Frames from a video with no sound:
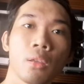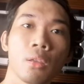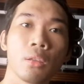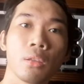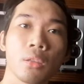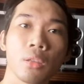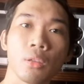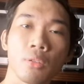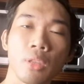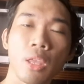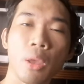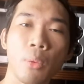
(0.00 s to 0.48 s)

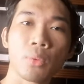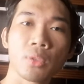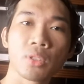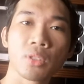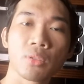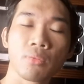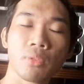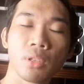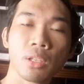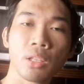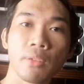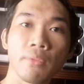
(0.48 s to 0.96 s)
You know, that
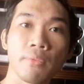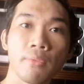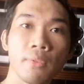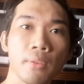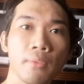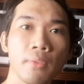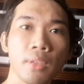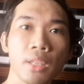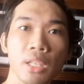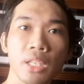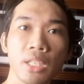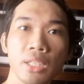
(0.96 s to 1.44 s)
was really
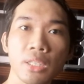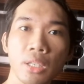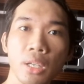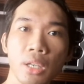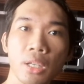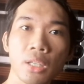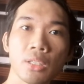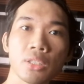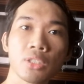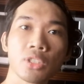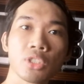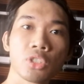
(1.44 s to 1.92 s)
vividly
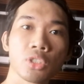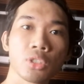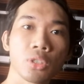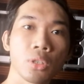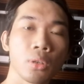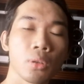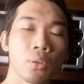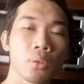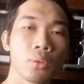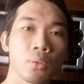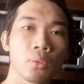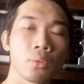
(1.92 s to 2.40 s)
done,
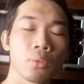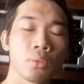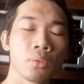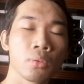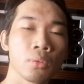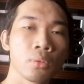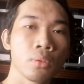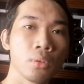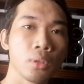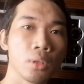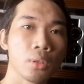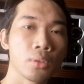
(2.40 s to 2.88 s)
so
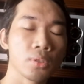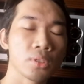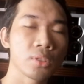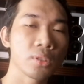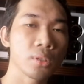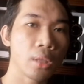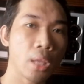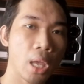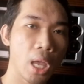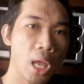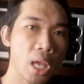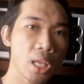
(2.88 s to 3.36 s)
kudos
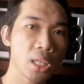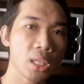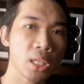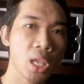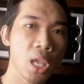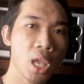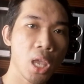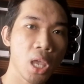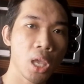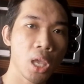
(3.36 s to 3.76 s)
to that.